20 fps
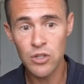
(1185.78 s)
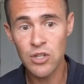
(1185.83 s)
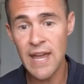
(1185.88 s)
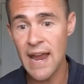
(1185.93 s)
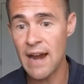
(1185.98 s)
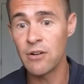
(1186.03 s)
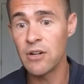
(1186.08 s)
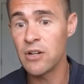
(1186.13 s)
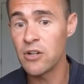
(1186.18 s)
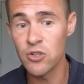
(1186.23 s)

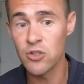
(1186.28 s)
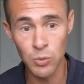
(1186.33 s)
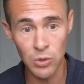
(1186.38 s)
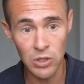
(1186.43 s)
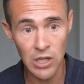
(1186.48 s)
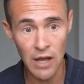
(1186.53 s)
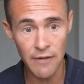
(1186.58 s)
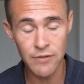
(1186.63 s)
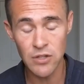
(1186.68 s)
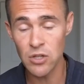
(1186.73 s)
Carriers
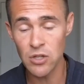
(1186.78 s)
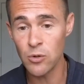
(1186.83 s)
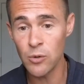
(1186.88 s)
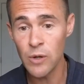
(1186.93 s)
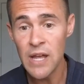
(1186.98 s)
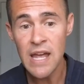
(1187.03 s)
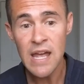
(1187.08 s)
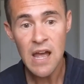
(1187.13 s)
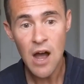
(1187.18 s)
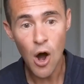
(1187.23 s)
will love
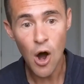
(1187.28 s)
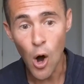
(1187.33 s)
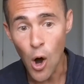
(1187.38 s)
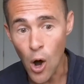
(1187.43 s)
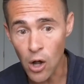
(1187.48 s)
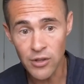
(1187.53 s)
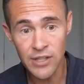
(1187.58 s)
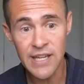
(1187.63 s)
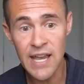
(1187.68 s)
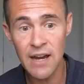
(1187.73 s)
you.
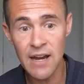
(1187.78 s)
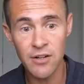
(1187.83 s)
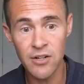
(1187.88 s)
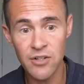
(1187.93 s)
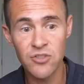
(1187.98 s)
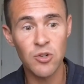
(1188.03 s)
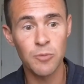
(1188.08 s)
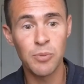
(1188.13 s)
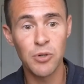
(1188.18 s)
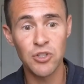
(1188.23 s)
all the
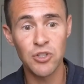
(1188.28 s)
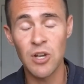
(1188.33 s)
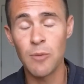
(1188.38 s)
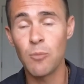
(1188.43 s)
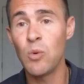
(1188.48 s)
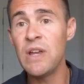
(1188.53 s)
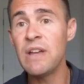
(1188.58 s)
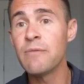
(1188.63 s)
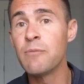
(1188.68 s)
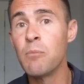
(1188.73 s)
carriers are pushing up.
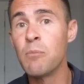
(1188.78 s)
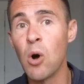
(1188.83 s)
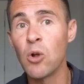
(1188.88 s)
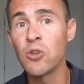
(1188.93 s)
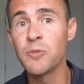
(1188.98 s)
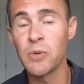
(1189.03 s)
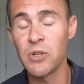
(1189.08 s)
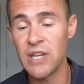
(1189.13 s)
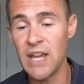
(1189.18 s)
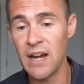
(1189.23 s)
We have
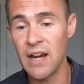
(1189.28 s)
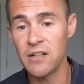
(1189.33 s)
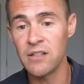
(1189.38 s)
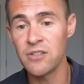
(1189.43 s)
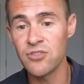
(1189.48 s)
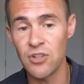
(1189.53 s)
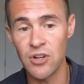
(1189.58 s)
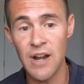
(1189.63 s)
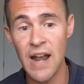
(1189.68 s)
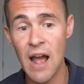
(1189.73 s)
multiple
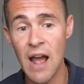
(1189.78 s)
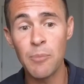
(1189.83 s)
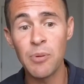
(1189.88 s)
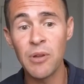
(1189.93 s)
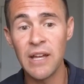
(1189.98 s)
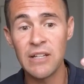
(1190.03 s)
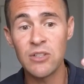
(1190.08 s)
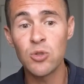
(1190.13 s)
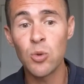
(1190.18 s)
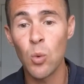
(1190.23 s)
carriers that are now
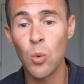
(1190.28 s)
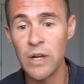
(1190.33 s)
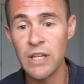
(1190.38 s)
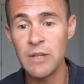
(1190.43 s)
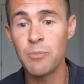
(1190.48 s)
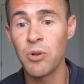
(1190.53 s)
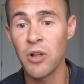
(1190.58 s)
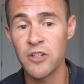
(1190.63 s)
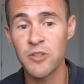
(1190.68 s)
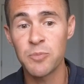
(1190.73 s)
playing
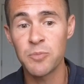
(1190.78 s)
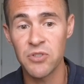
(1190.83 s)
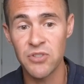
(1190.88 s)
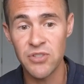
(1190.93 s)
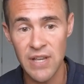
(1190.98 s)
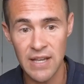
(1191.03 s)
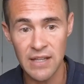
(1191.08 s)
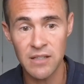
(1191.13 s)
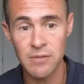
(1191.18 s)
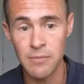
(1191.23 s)

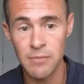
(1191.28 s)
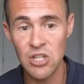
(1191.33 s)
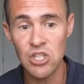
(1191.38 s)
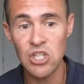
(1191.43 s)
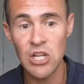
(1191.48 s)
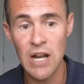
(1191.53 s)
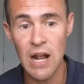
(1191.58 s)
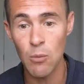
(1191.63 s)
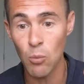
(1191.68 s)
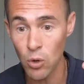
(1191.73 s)
20+%
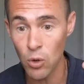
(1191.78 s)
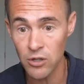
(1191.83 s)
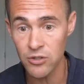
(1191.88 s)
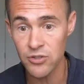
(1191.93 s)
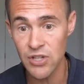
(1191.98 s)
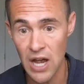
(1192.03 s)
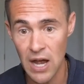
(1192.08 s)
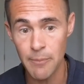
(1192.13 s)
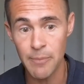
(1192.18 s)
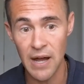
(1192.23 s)
commission on
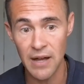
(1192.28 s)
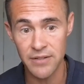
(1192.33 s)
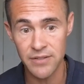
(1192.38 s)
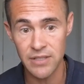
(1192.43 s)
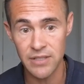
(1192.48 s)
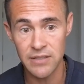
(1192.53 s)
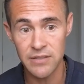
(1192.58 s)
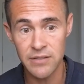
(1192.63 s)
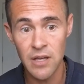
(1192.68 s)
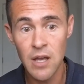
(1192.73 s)
workers' comp
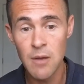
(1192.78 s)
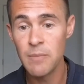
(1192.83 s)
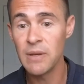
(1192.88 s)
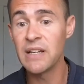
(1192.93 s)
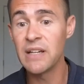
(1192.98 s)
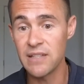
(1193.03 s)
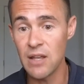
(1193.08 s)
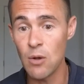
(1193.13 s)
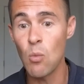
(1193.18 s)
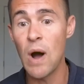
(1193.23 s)
policies
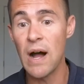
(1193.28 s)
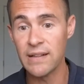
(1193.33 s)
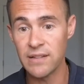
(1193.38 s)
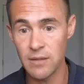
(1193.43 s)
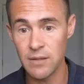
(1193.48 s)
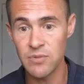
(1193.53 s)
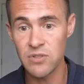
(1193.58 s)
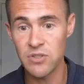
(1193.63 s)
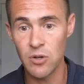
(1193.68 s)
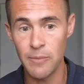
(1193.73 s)
because they want
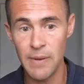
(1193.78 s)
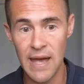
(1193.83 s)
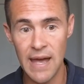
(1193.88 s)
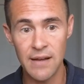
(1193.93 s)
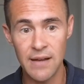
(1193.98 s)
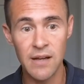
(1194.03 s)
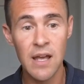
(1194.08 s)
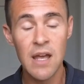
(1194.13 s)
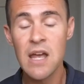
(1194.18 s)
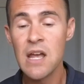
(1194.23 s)
them so
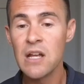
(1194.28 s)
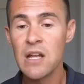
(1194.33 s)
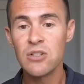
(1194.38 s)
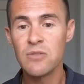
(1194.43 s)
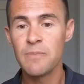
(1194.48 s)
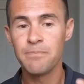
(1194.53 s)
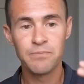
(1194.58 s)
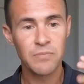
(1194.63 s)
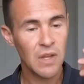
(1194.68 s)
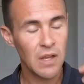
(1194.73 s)
bad.
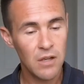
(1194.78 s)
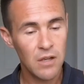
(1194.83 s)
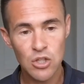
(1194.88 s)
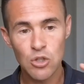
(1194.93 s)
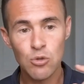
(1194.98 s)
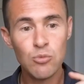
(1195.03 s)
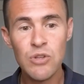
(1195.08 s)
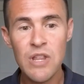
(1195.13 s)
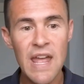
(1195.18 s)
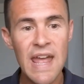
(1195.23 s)

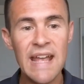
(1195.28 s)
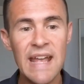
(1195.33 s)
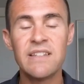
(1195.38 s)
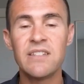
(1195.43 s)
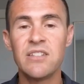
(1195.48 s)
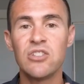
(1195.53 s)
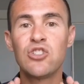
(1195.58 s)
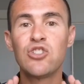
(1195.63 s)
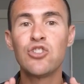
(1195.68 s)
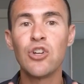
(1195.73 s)

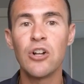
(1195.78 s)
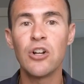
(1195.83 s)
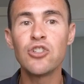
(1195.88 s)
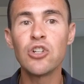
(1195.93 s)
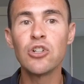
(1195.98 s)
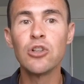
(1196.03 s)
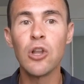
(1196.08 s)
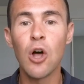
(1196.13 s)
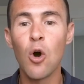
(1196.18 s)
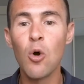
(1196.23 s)
It's such
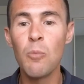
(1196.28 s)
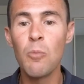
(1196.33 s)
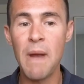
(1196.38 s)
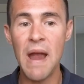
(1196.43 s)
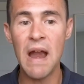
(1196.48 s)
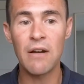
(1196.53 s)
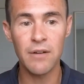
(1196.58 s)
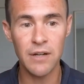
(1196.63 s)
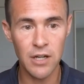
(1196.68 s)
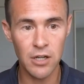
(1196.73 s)
a low
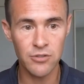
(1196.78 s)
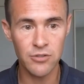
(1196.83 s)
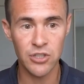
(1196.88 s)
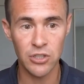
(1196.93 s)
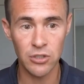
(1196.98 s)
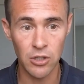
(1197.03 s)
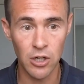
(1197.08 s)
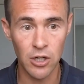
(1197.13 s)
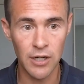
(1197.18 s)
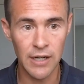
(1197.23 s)
barrier
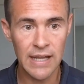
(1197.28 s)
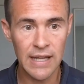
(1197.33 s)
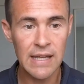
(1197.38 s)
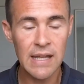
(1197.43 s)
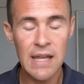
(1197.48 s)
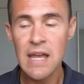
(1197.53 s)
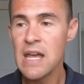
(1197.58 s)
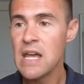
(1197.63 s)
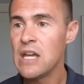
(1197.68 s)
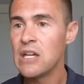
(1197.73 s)
to
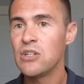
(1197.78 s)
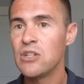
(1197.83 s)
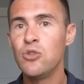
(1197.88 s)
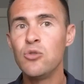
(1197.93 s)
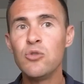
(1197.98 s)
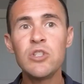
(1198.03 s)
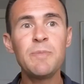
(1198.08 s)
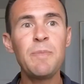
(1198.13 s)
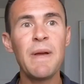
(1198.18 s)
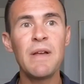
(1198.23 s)
learning.
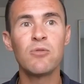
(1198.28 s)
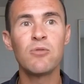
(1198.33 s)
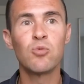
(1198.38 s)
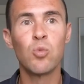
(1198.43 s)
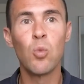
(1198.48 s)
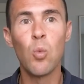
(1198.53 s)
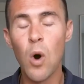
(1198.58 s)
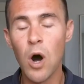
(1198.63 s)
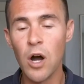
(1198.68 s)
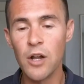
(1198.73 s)
You
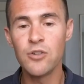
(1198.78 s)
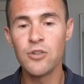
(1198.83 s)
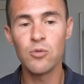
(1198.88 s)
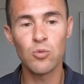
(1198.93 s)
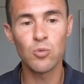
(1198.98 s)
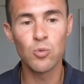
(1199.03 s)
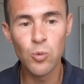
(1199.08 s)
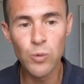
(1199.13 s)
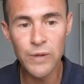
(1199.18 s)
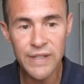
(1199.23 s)
spend one
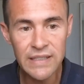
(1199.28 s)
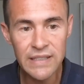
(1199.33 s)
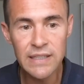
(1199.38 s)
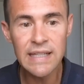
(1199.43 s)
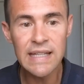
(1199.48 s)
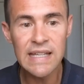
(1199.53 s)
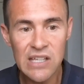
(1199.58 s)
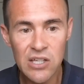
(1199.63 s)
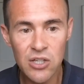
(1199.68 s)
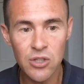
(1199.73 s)

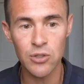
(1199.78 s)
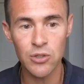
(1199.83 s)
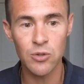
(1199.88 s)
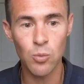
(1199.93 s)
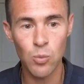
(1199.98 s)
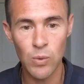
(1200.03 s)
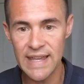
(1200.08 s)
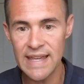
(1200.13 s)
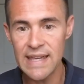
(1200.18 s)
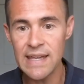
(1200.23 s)
really good
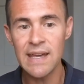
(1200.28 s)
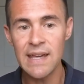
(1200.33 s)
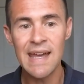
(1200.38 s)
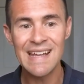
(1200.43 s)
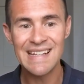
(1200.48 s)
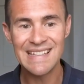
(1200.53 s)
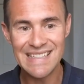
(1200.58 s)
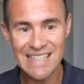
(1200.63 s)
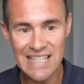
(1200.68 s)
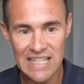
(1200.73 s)
week
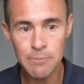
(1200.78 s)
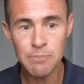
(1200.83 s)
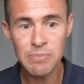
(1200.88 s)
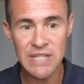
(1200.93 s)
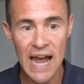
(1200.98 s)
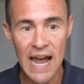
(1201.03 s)
deep